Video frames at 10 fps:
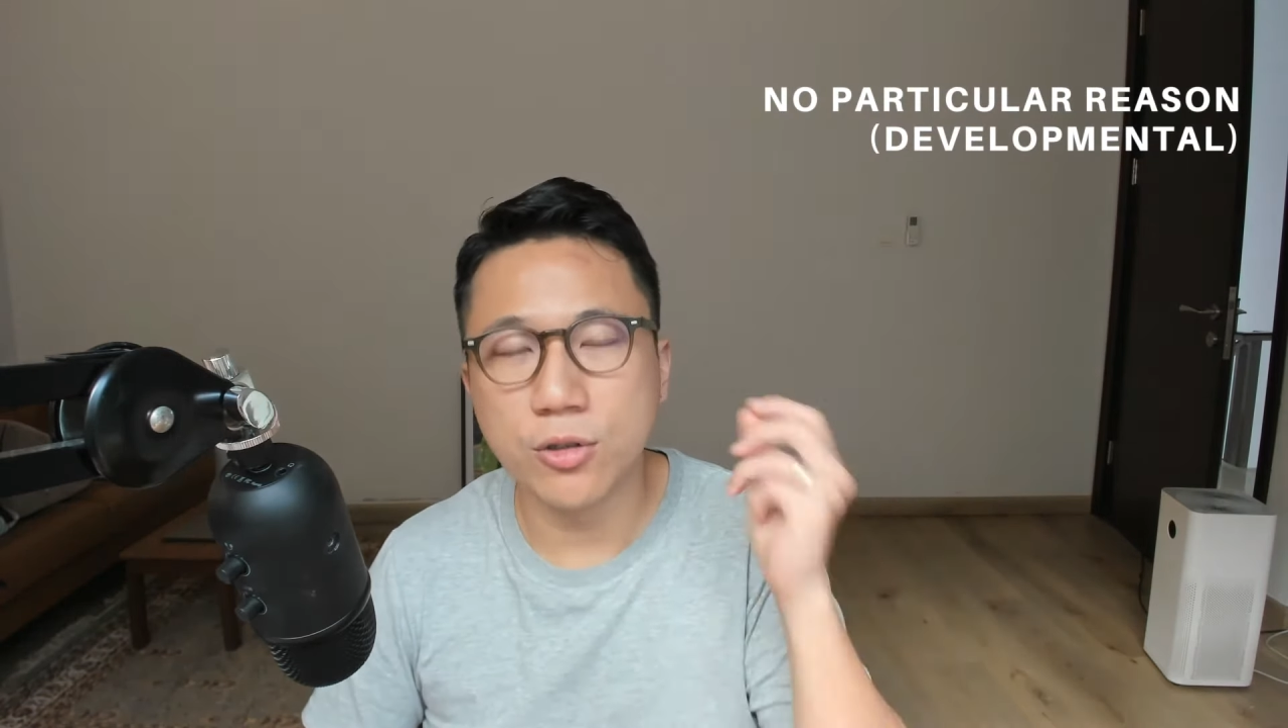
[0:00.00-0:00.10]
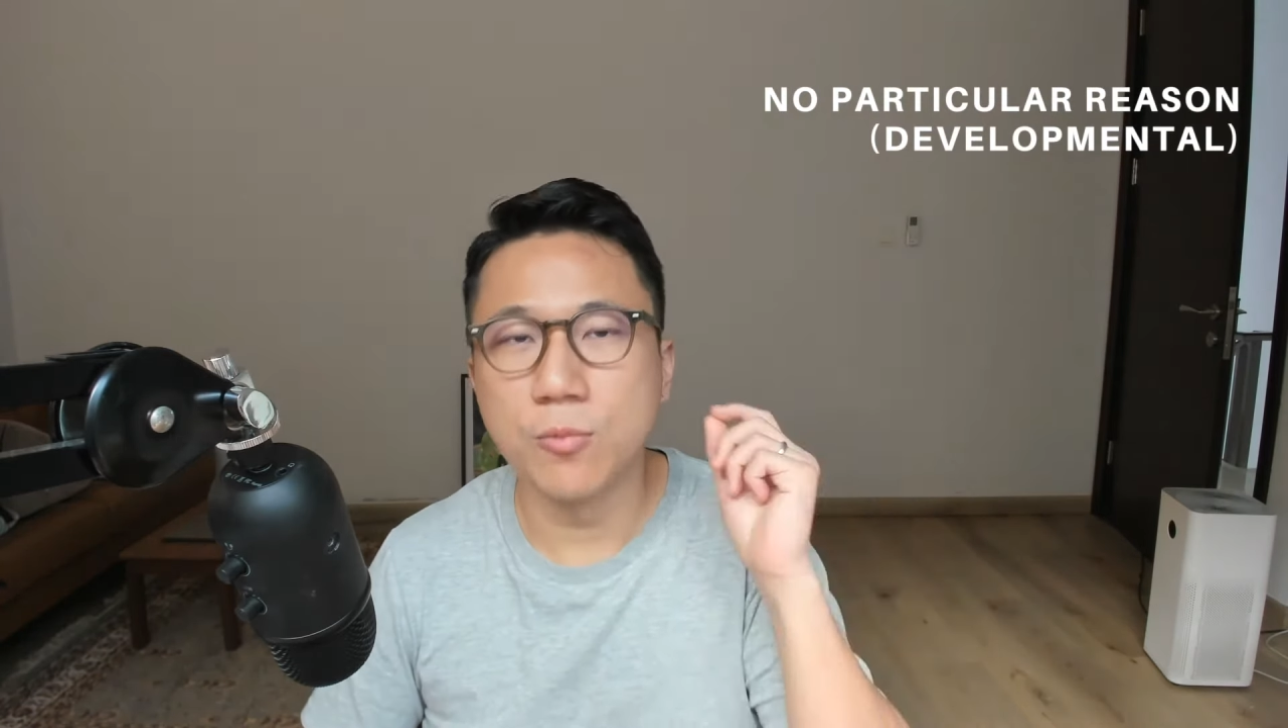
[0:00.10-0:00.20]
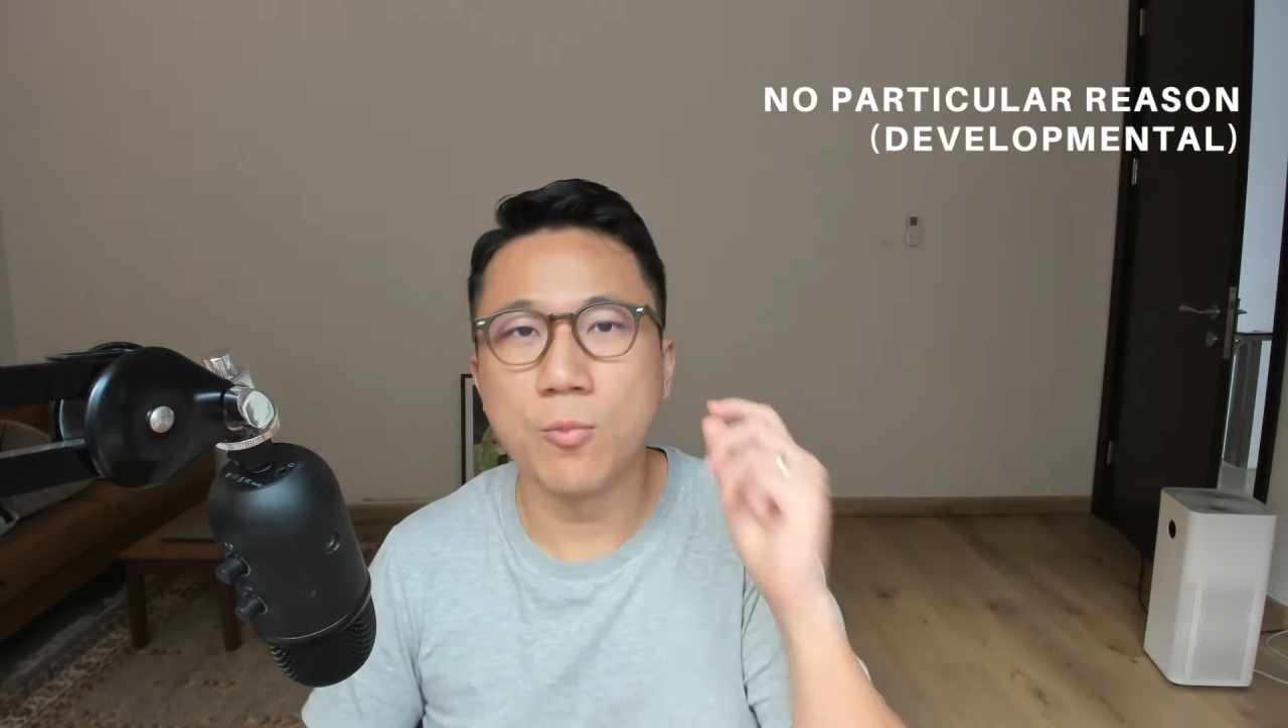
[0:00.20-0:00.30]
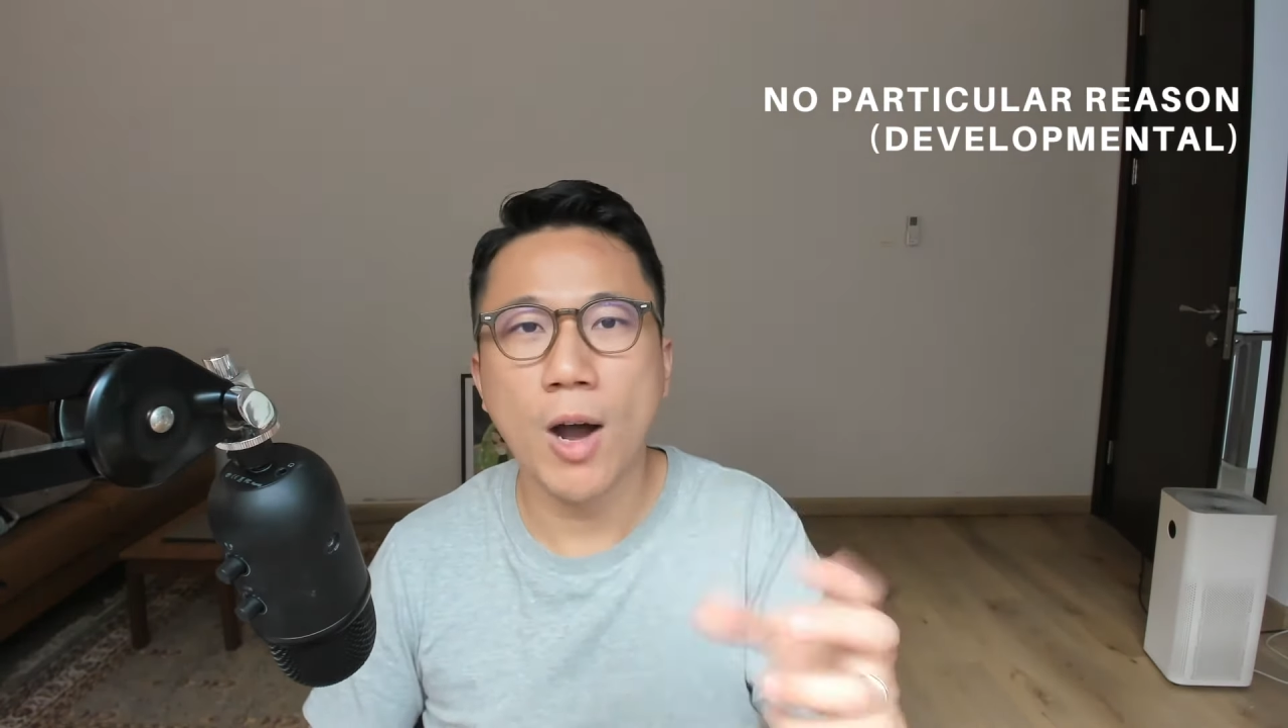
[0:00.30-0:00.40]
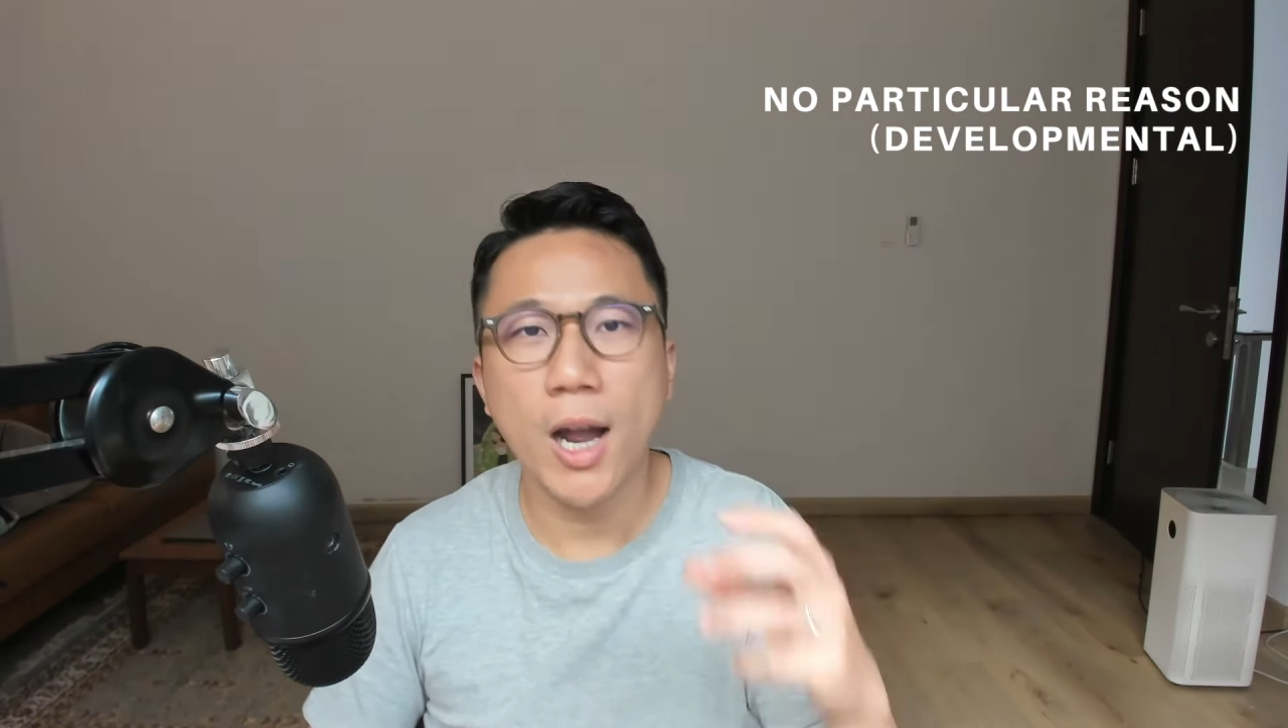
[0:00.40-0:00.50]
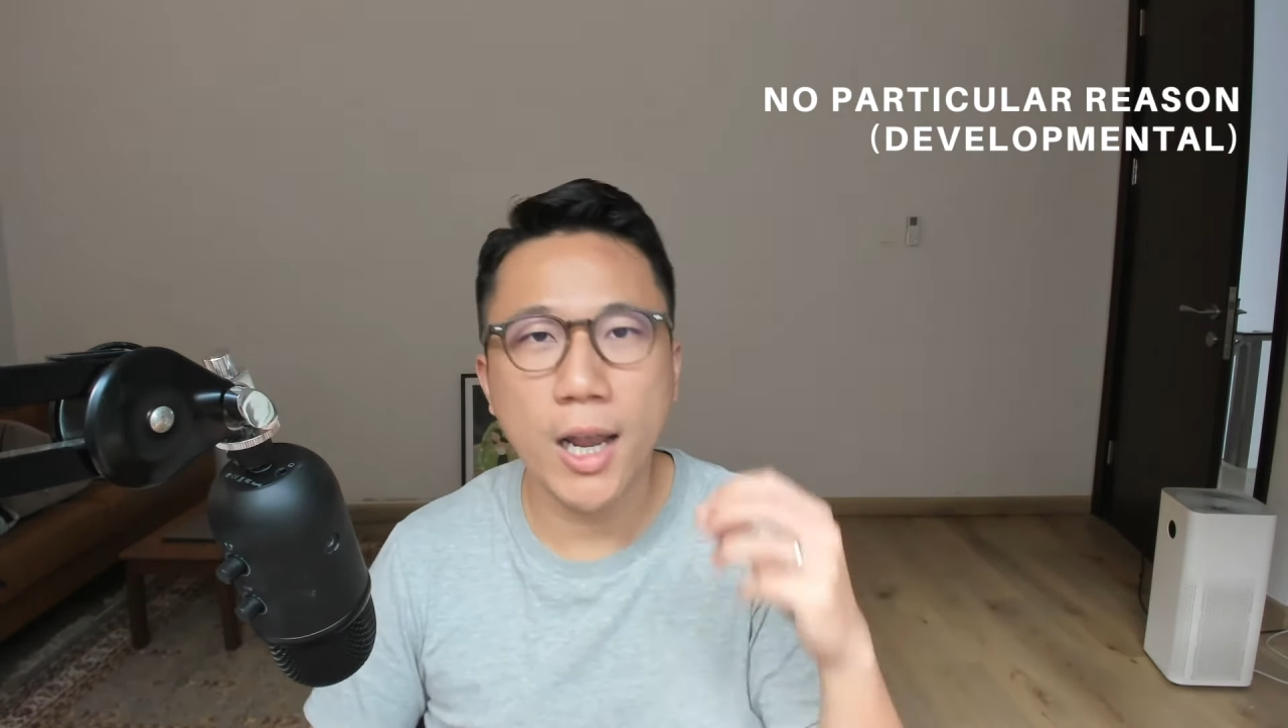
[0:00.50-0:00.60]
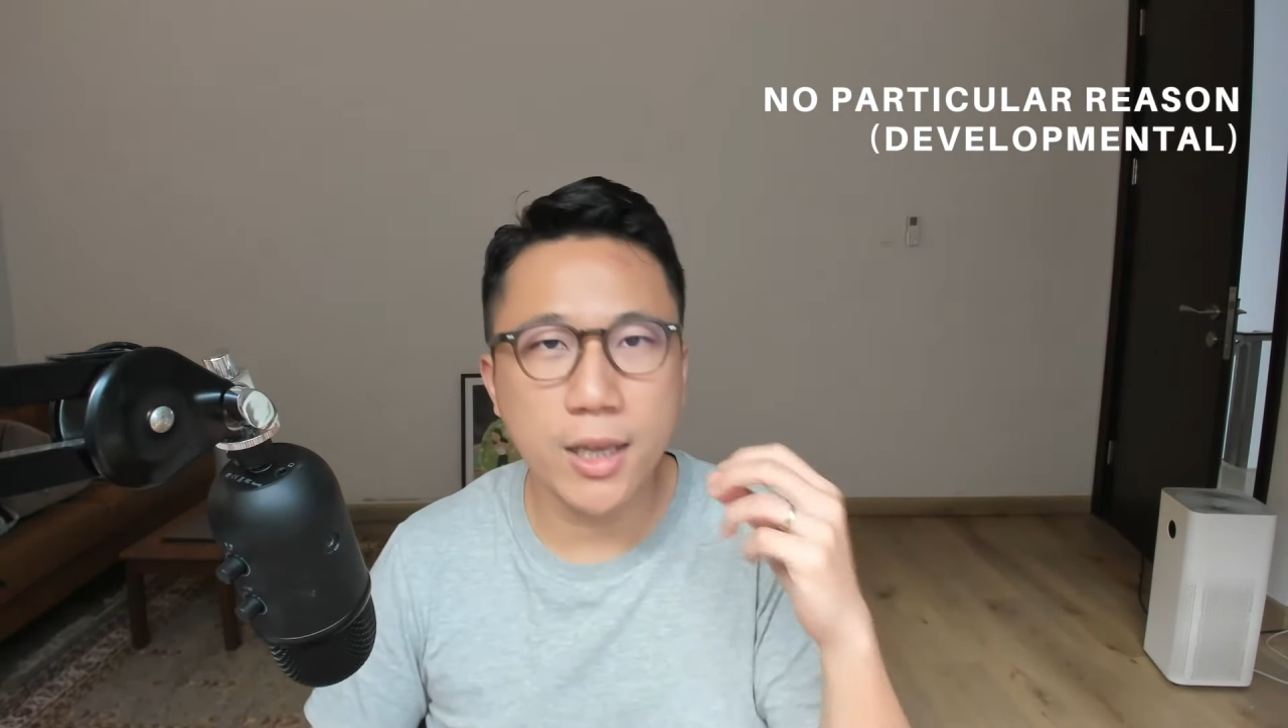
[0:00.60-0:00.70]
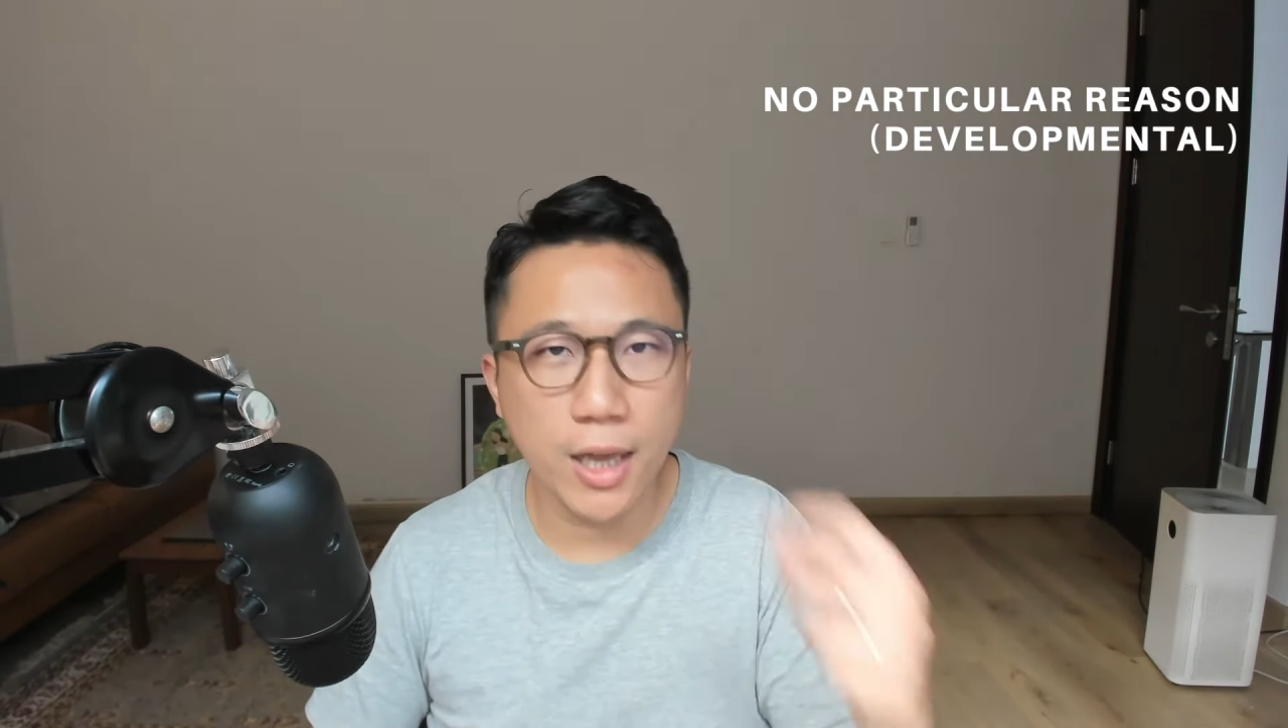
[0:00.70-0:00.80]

So why